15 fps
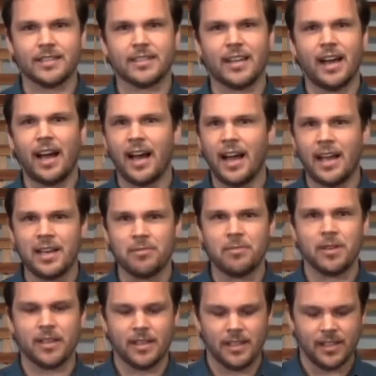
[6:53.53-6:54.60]
time,
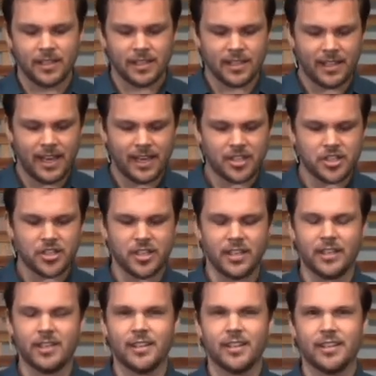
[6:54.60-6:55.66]

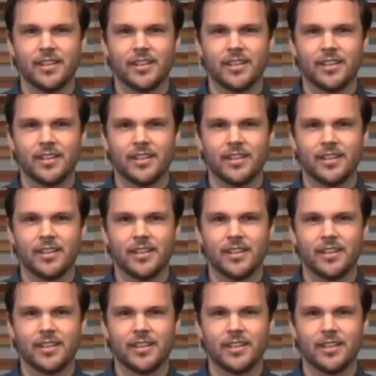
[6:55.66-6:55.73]
connection,